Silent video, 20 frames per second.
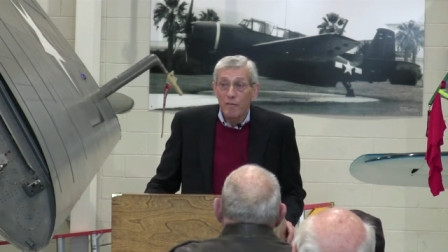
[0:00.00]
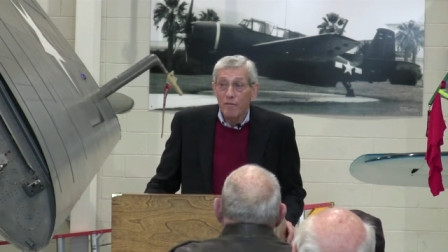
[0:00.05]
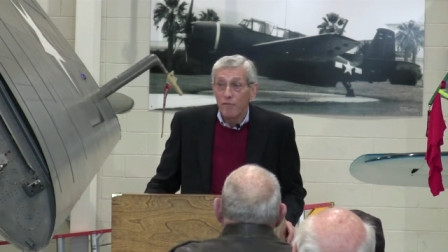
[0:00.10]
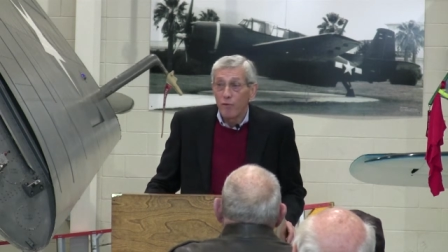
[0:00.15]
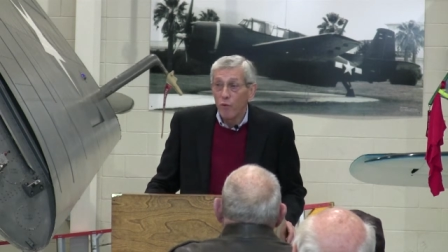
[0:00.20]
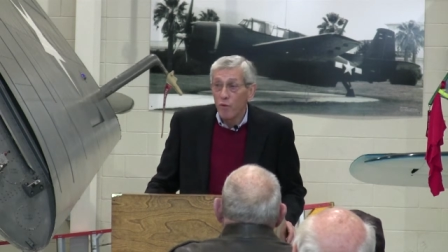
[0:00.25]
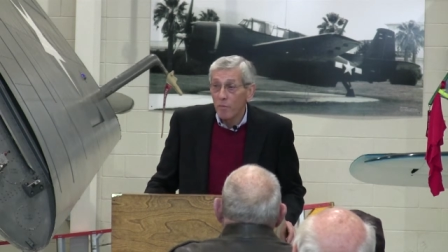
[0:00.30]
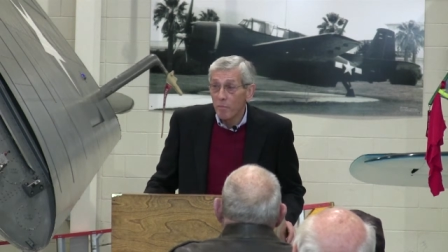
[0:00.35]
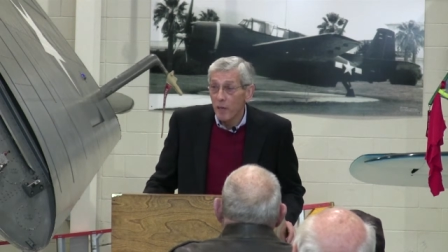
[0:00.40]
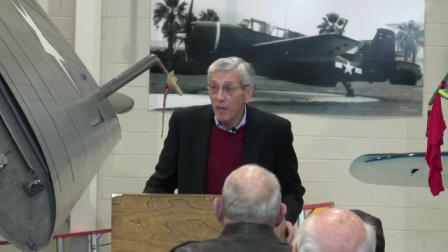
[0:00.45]

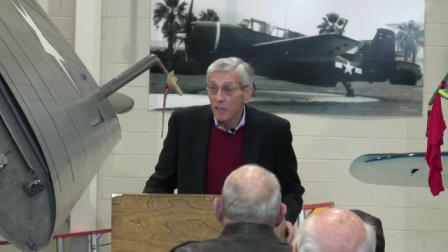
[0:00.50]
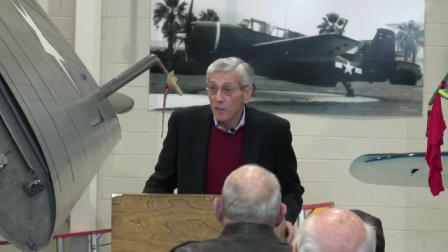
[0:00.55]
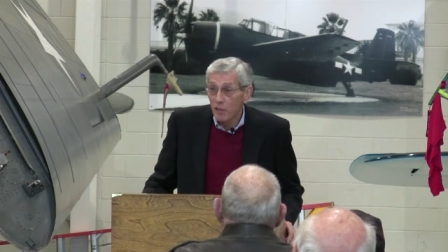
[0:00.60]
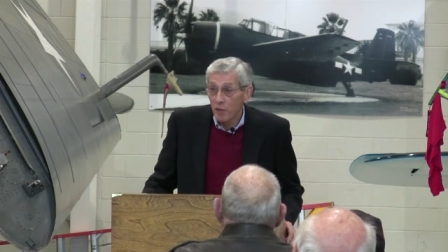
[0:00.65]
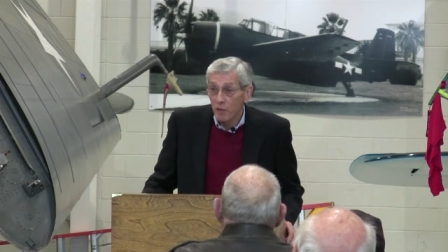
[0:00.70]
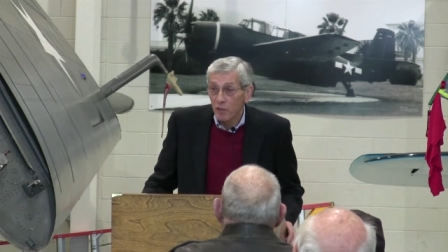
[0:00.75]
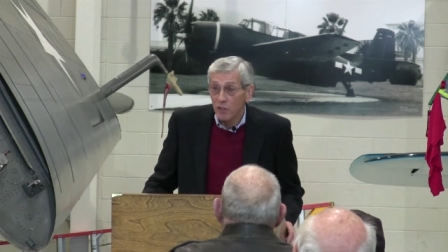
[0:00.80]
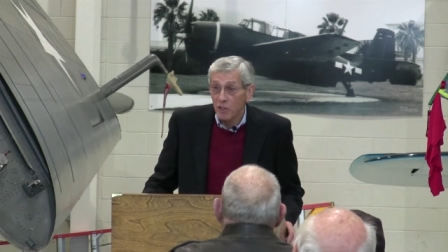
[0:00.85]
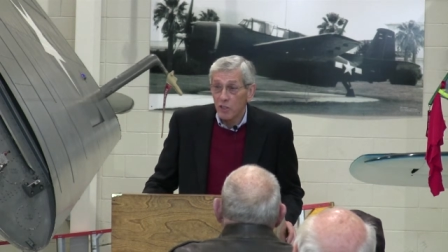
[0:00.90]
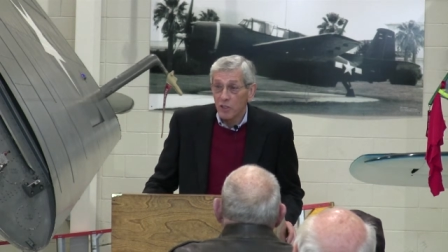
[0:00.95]
got four
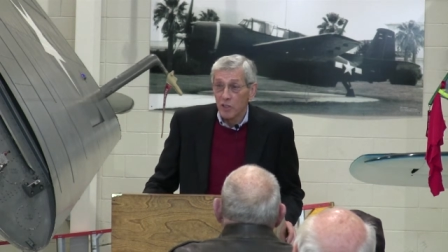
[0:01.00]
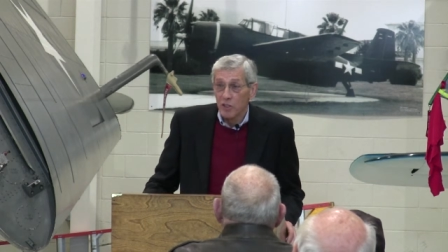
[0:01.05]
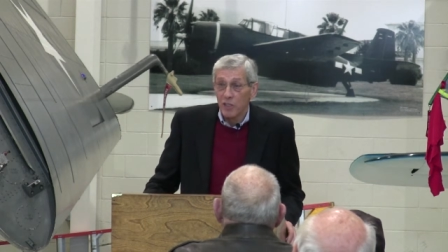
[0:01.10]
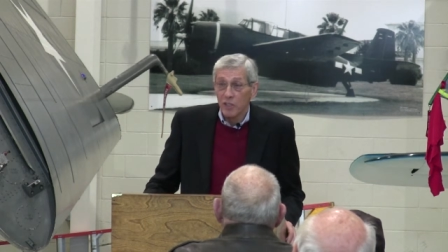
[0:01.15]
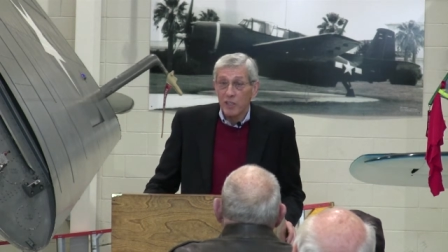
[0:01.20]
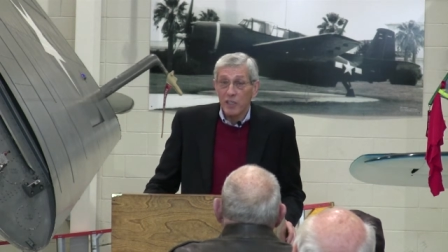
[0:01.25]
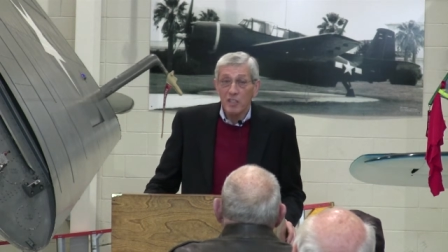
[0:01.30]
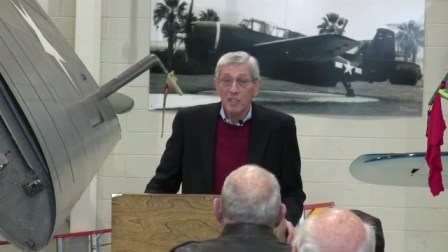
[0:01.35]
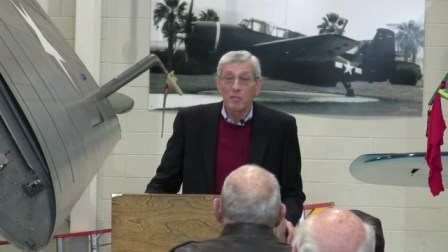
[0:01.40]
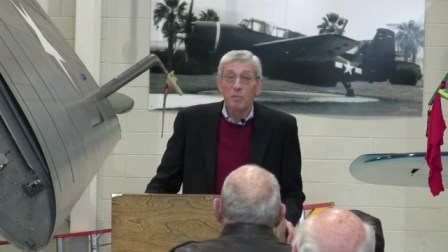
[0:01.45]
MiGs on us in
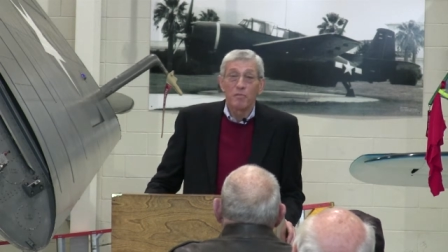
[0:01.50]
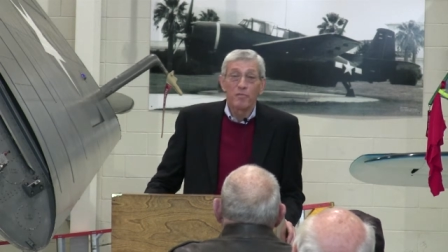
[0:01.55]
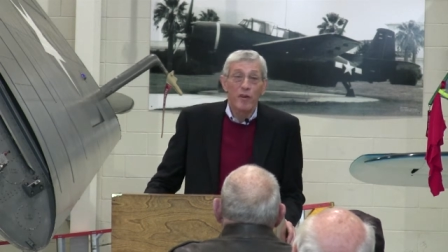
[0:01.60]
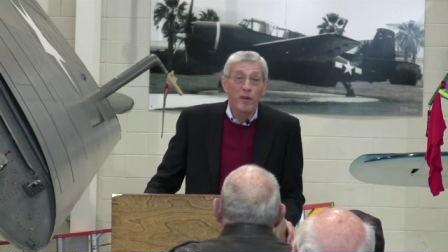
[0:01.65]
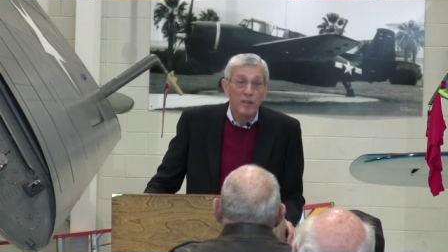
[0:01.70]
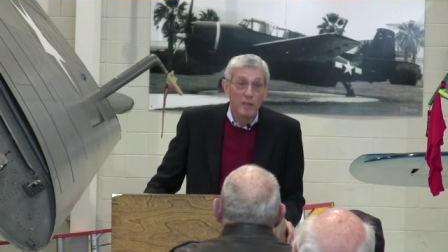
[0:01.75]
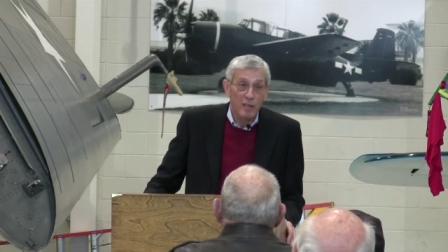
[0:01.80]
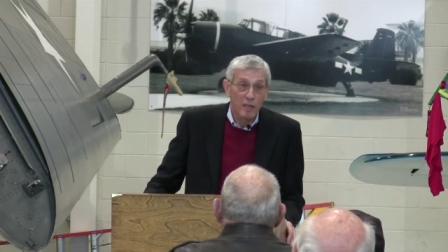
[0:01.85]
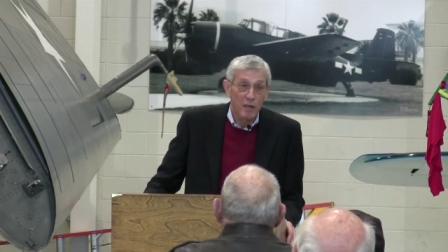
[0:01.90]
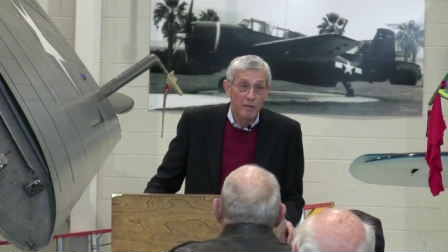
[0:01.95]
here. Get some
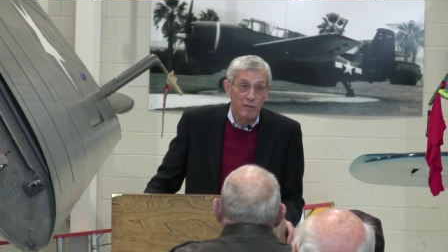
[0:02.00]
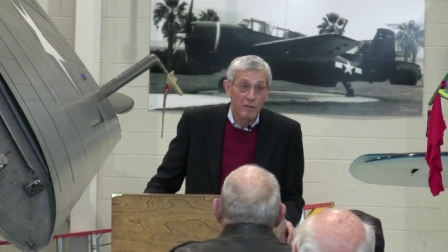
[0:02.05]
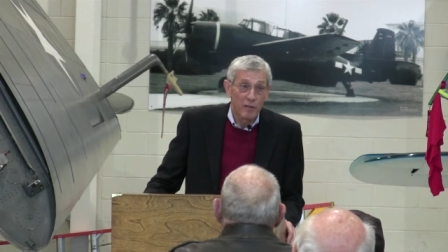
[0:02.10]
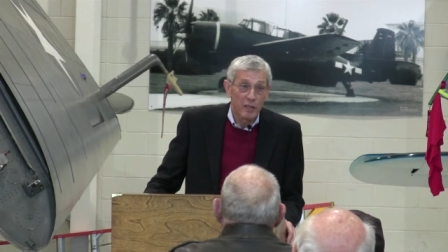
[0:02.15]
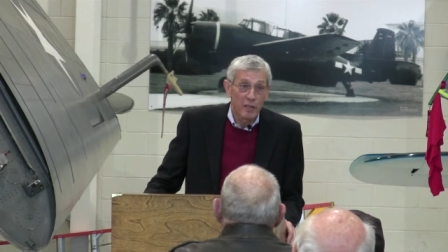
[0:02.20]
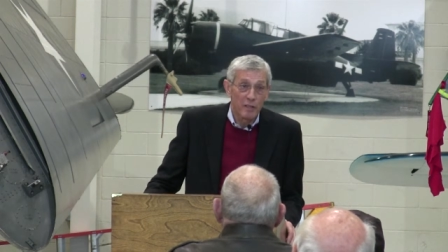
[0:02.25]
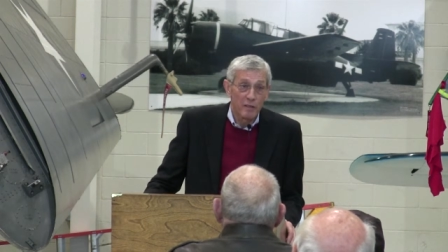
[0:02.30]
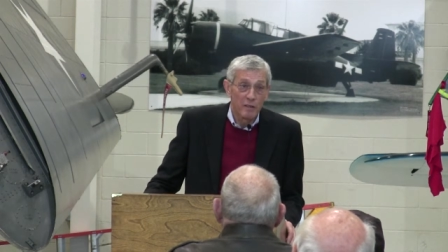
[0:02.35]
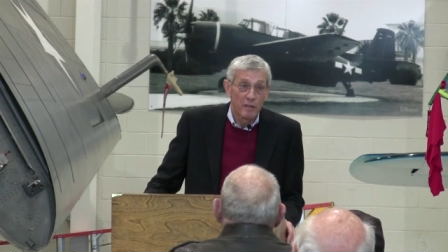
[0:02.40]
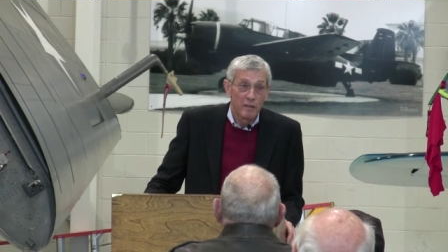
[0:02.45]
fighter
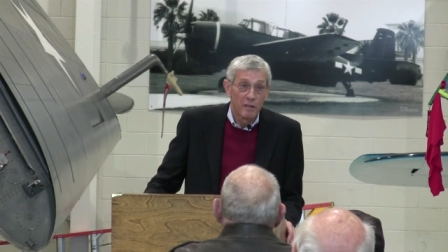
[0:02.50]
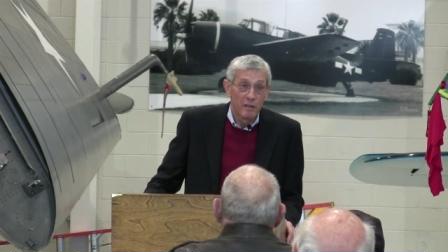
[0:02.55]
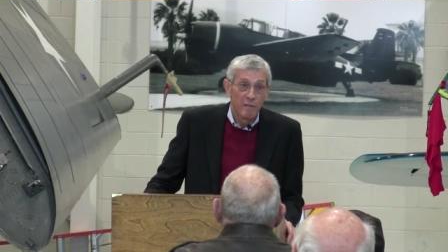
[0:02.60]
cover now.